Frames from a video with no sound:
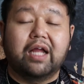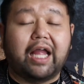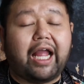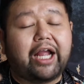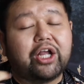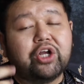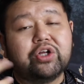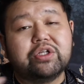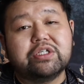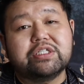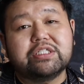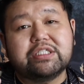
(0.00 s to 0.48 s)
I
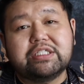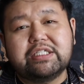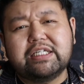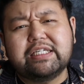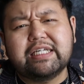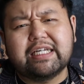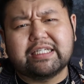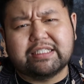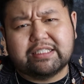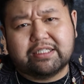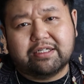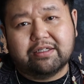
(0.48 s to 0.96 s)
couldn't see
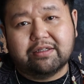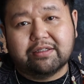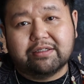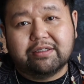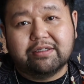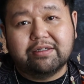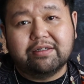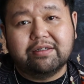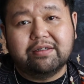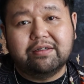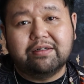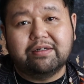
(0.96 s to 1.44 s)
as
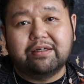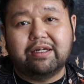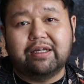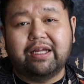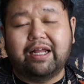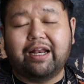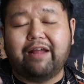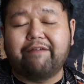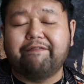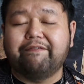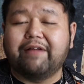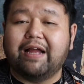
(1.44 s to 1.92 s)
clear,
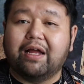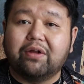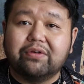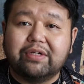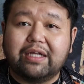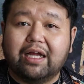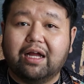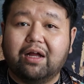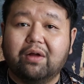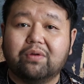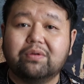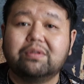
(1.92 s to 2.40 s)
and I found
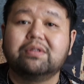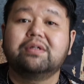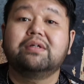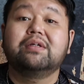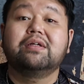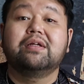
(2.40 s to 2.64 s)
out